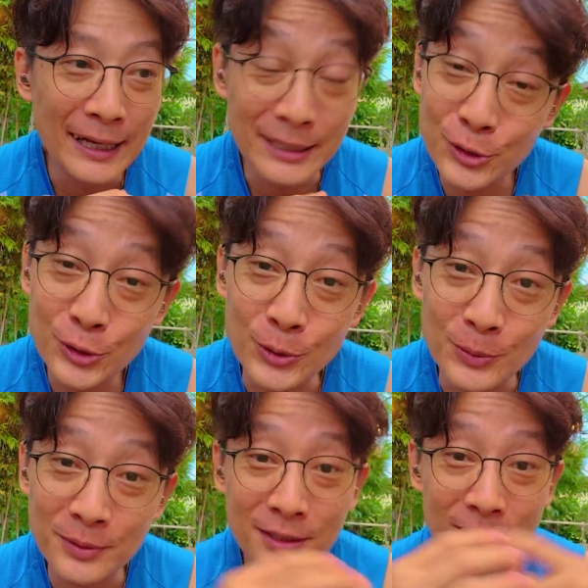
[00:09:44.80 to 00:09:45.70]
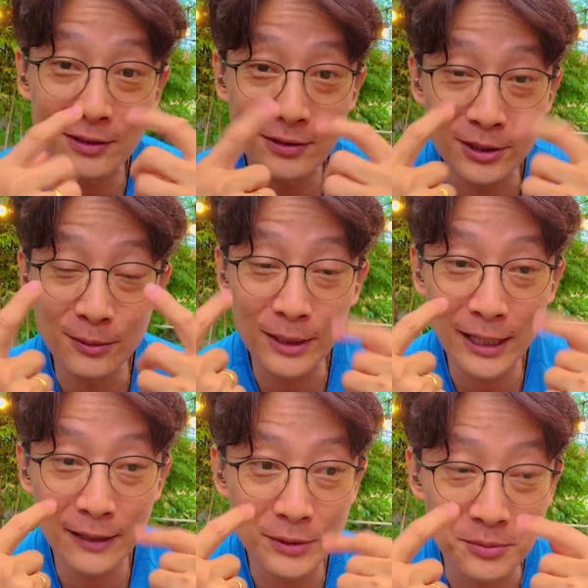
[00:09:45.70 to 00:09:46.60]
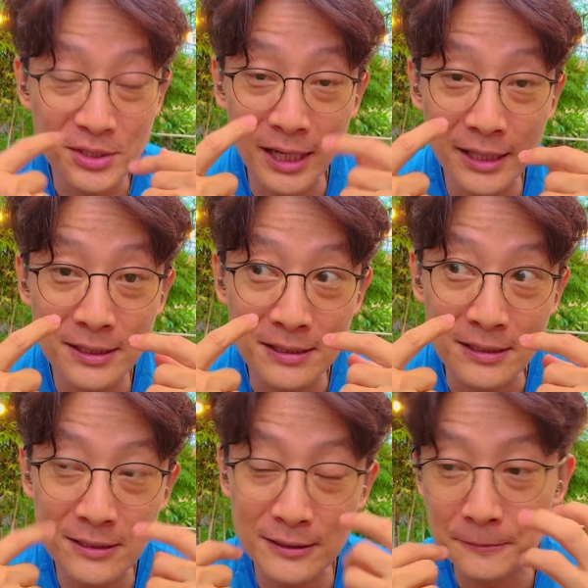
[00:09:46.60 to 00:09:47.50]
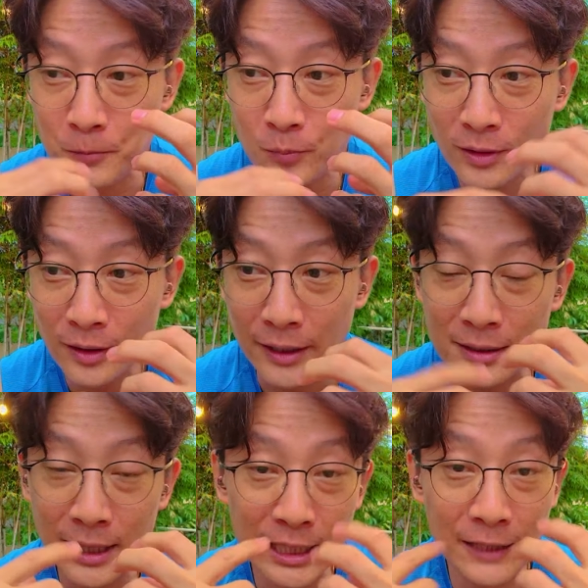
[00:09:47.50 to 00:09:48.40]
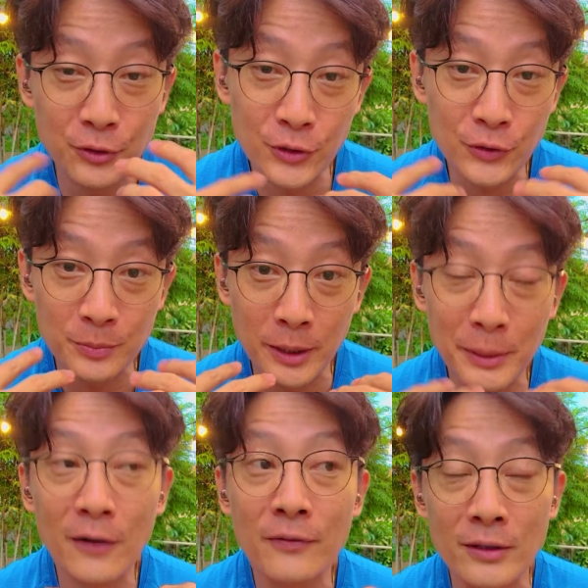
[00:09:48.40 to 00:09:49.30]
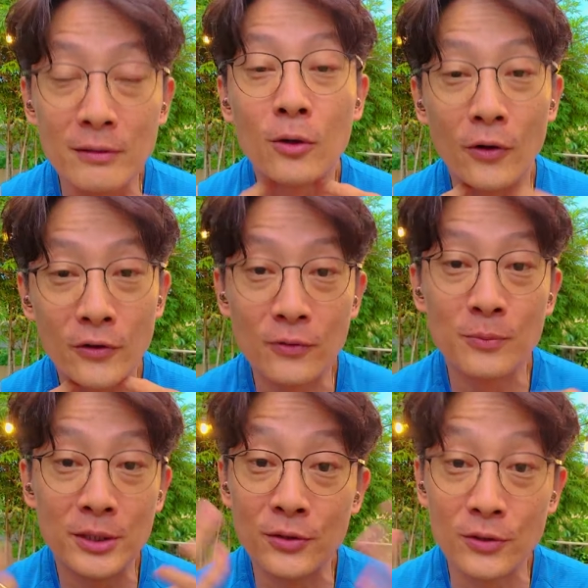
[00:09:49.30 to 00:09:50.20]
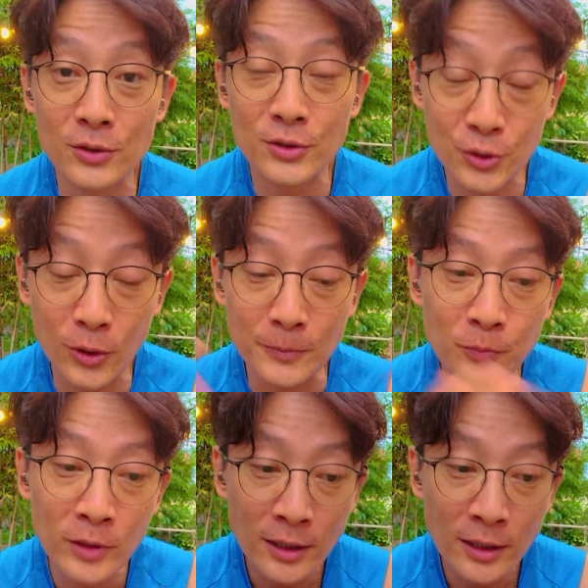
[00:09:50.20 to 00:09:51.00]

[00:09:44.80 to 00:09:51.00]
And it's true, because, you know, I have some sinuses, and at night I have to use my mouth and it causes me to snore.